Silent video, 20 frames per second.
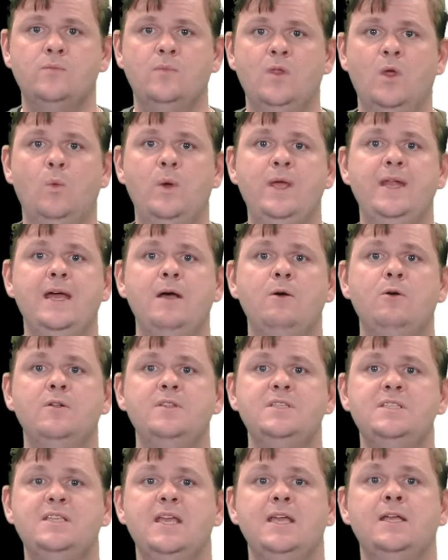We are now going
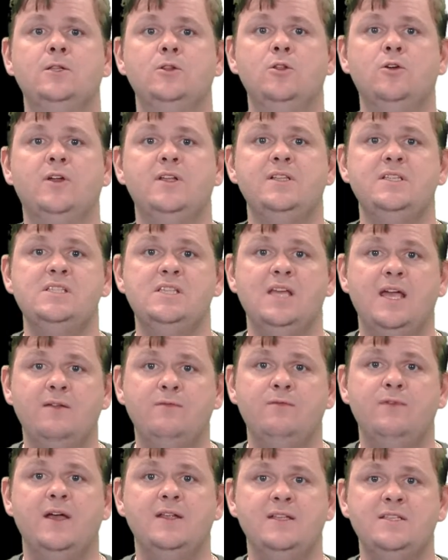to take a look at design
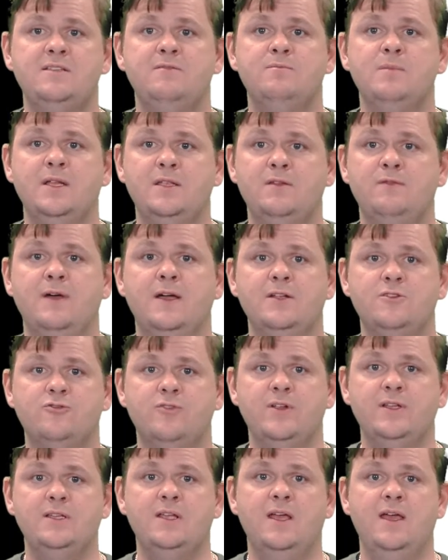for additive
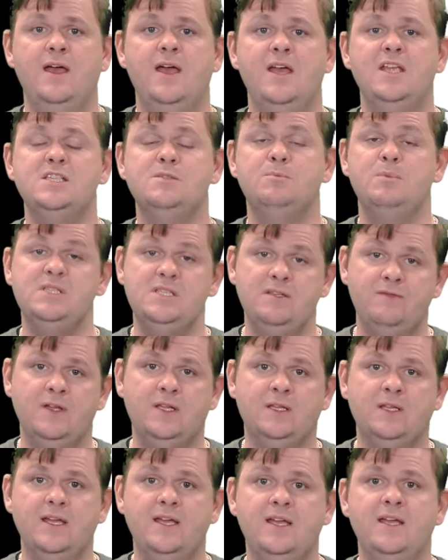manufacturing,
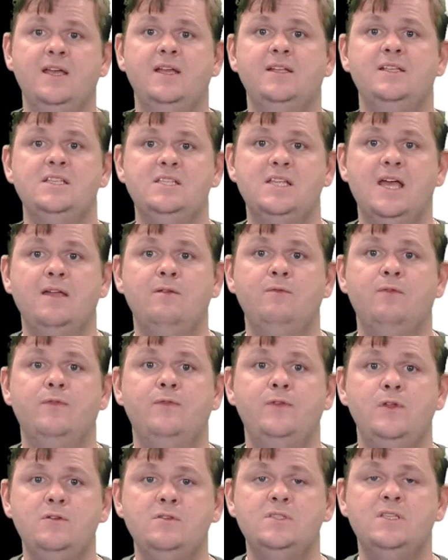specifically design for
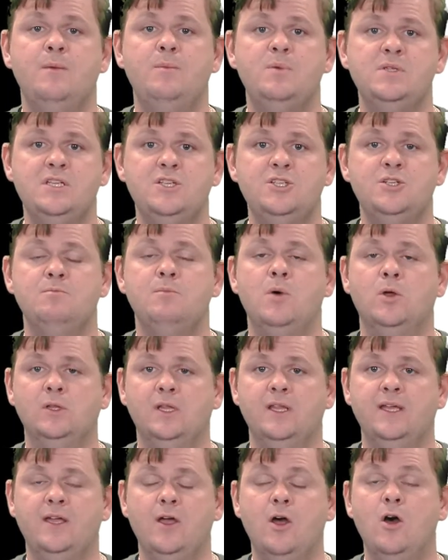fused deposition
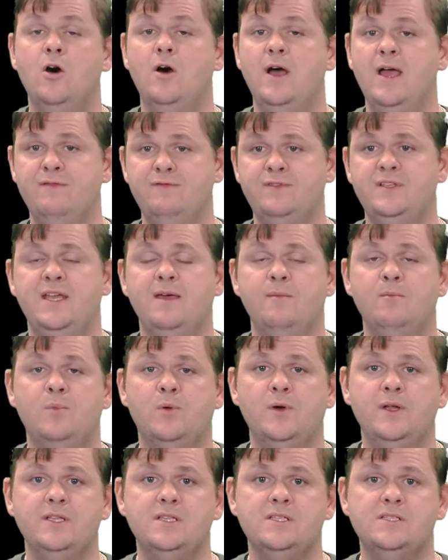modelling or FDM
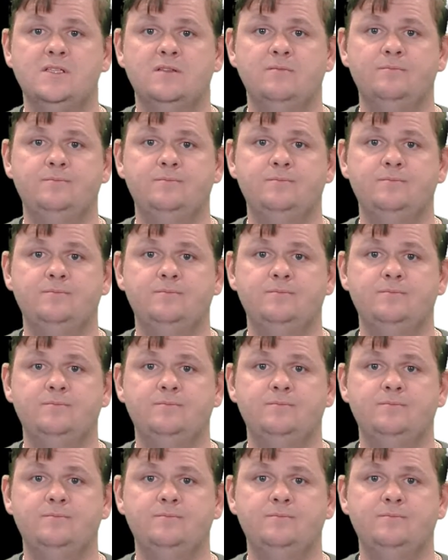prints.